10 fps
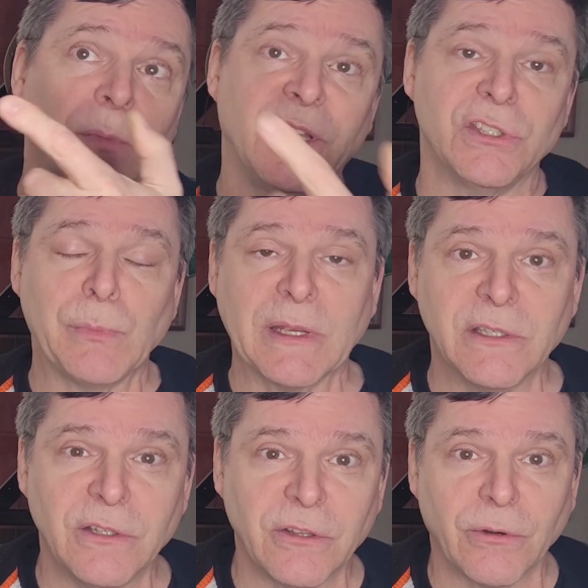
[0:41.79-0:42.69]
I
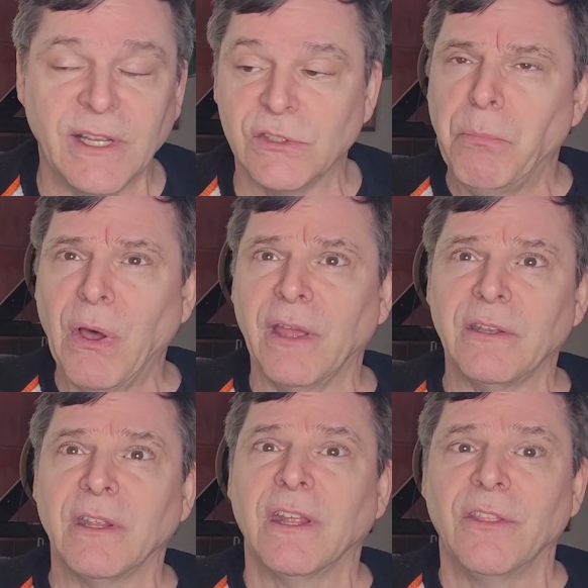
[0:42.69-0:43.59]
inspected the threads, but
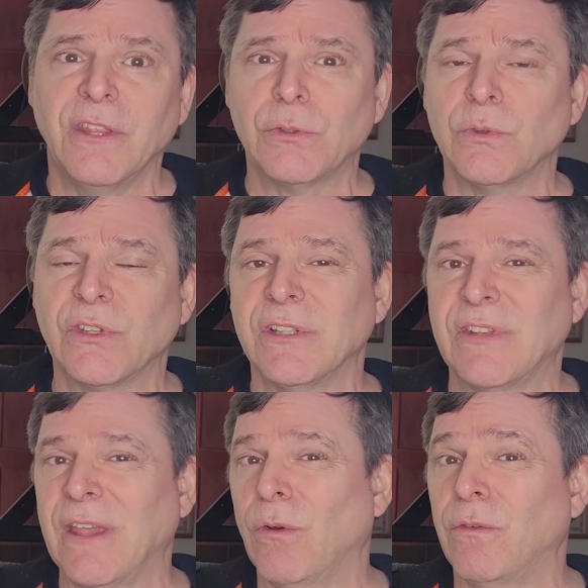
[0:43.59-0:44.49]
this was gonna
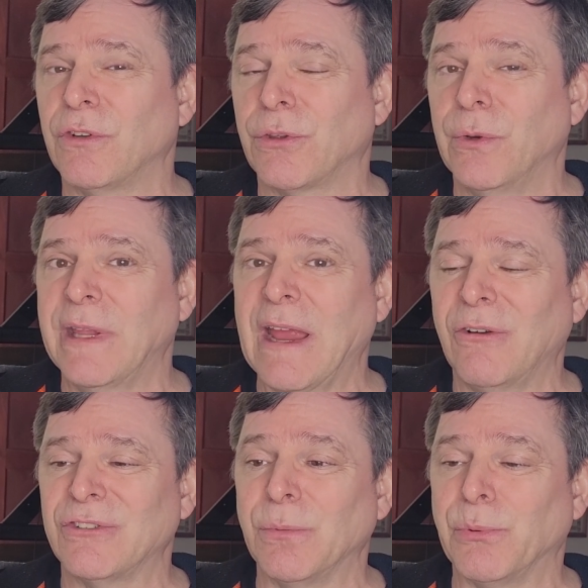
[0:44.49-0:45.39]
take over three
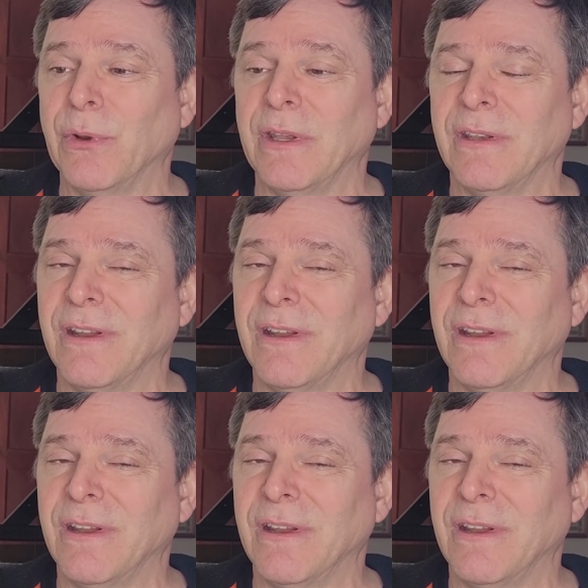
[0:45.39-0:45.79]
hours to print.